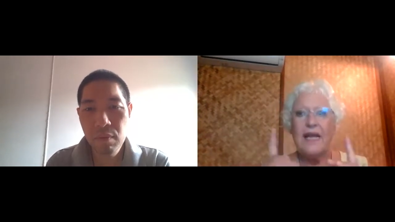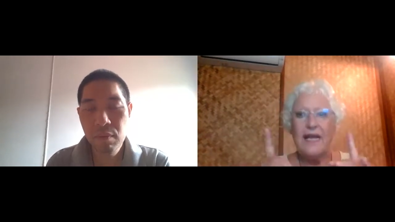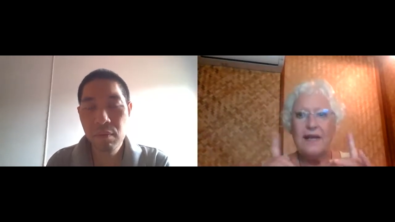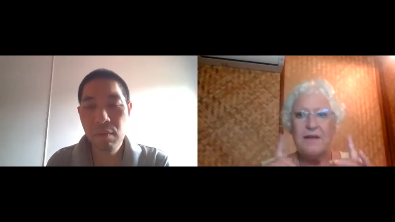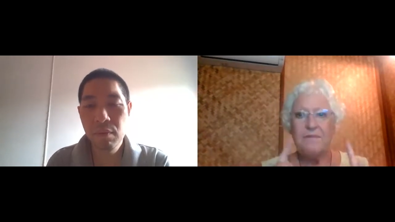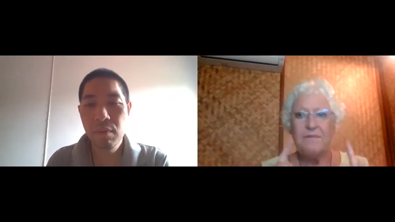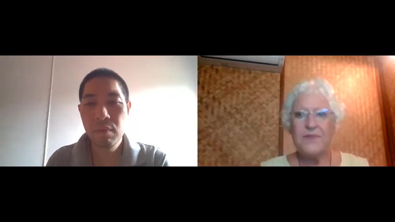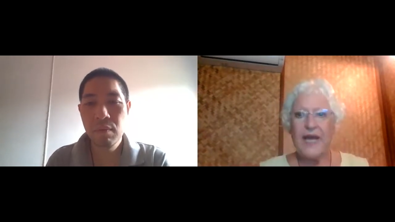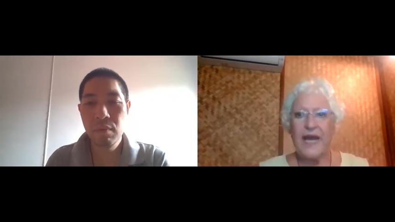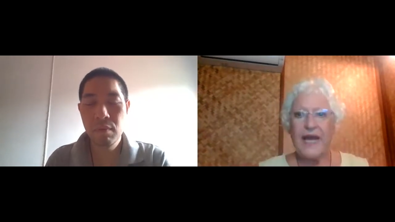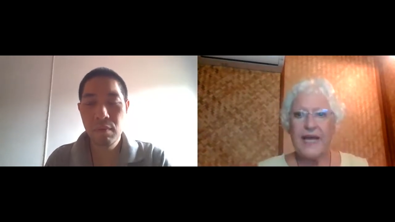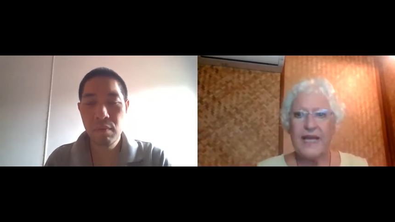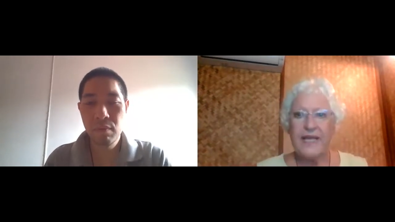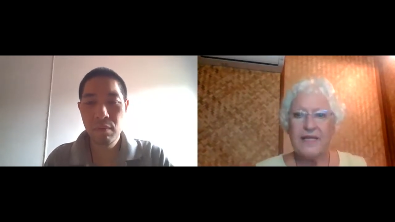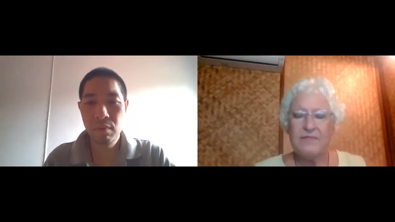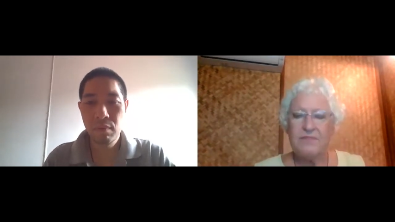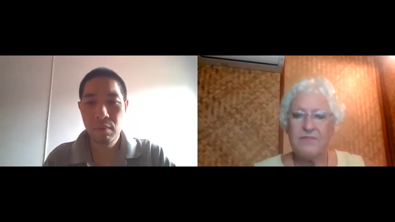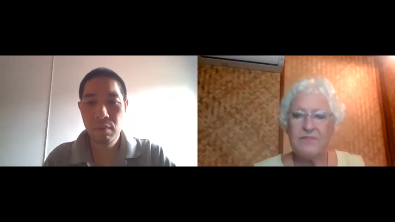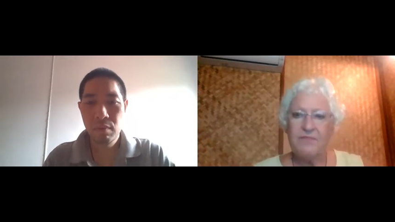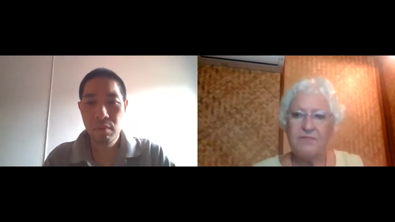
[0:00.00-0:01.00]
Speaker 1: And
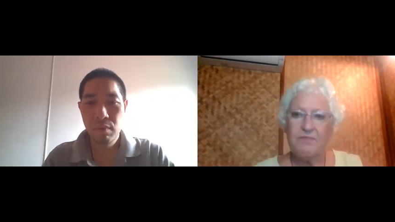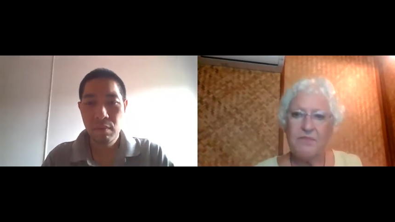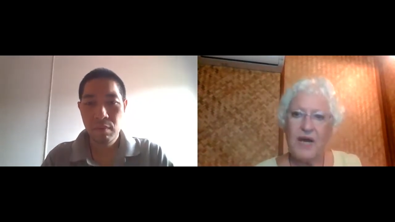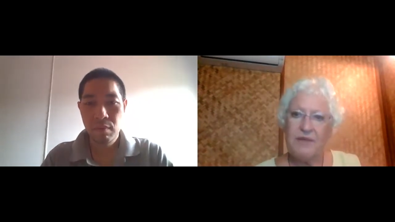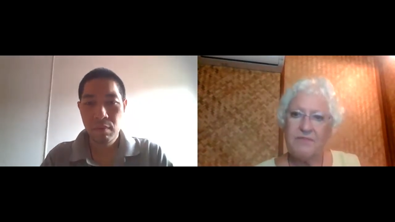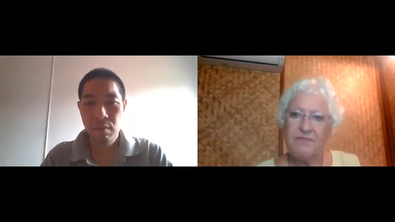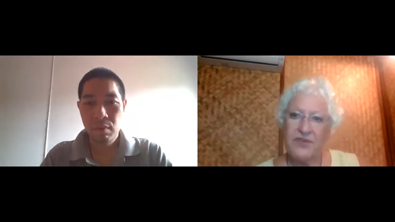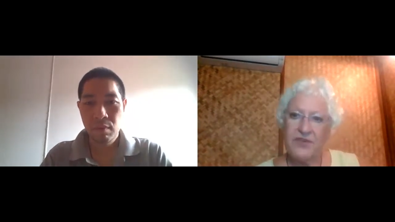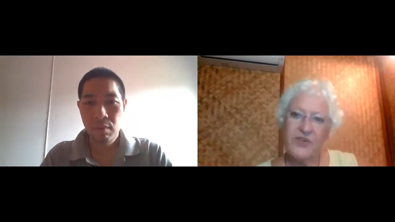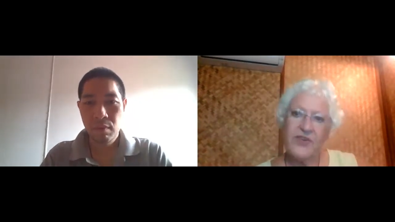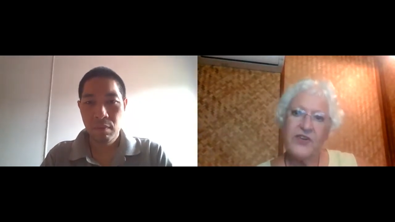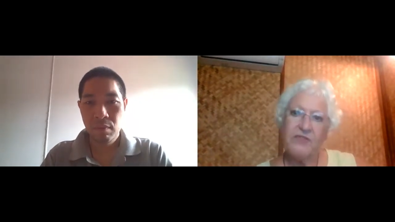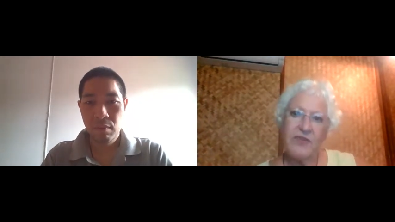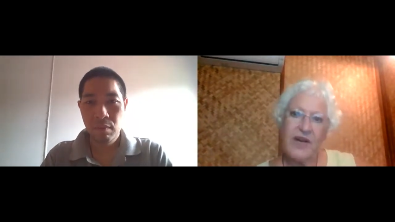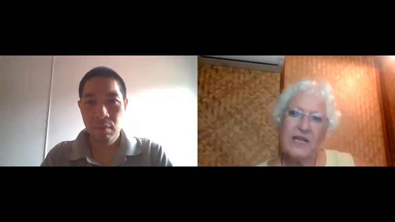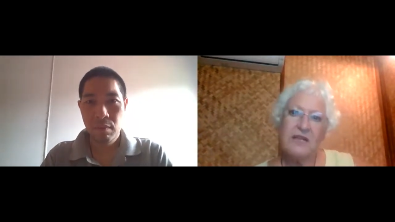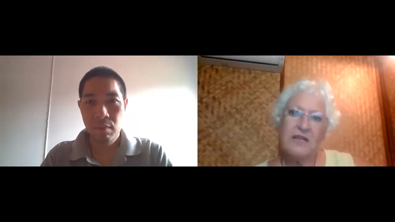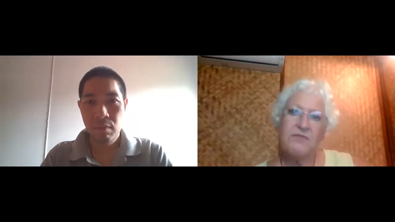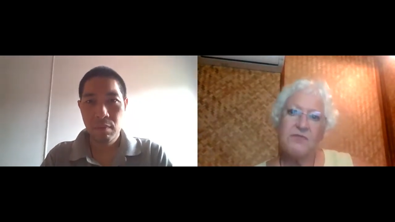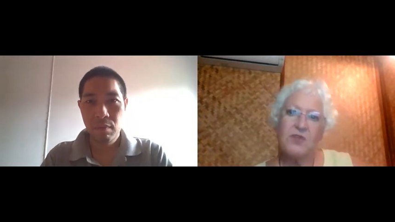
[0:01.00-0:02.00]
I, I'm very
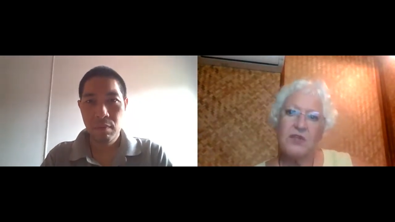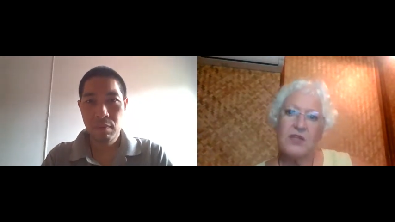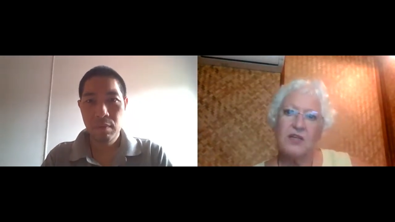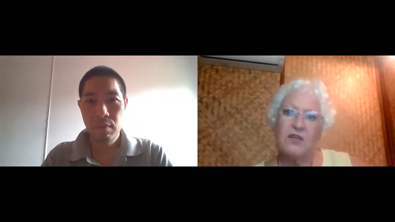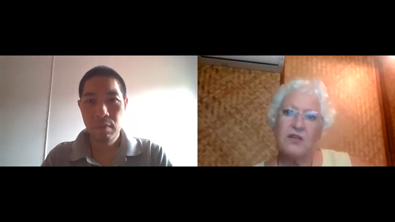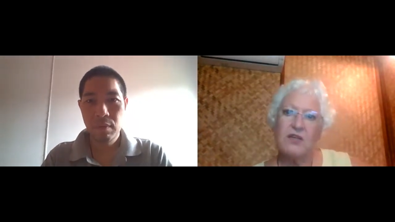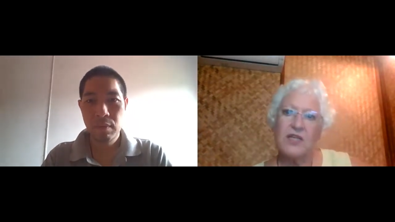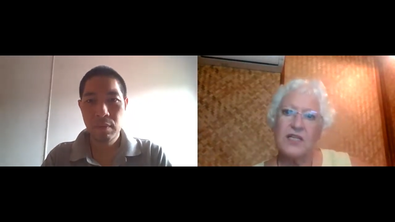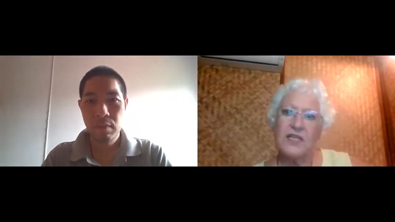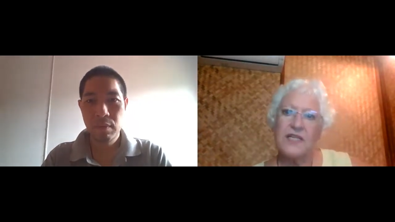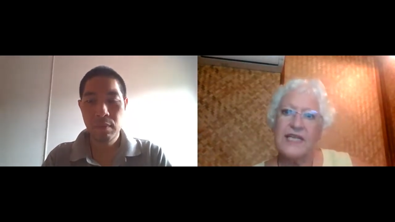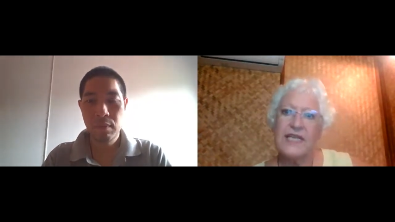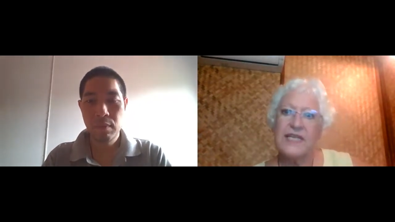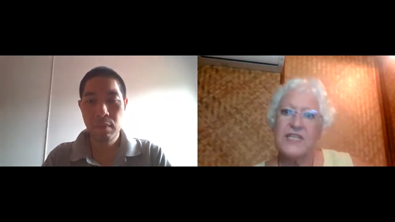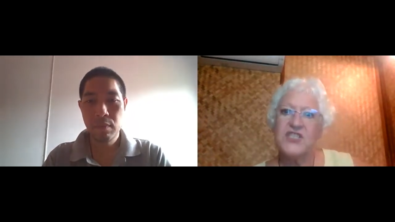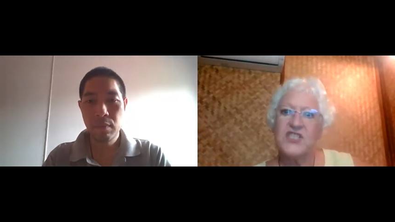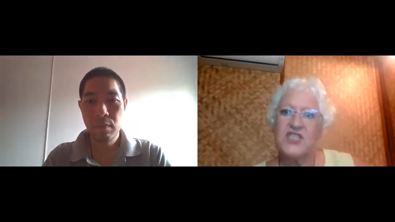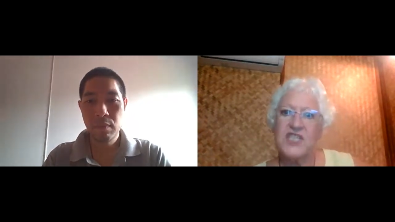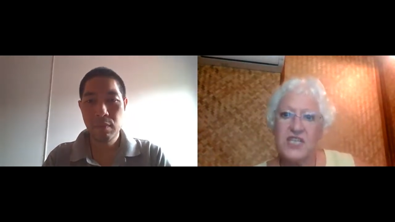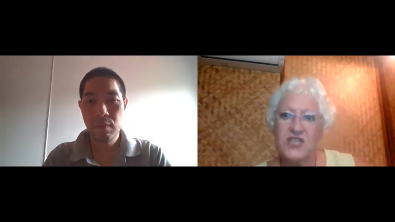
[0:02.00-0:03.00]
grateful, Laura
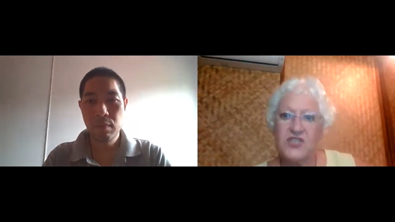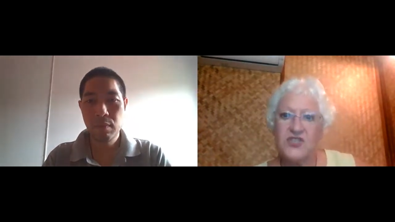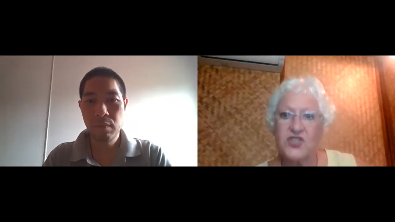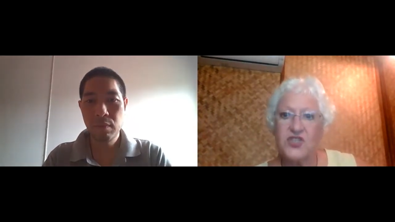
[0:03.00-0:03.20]
Lee. She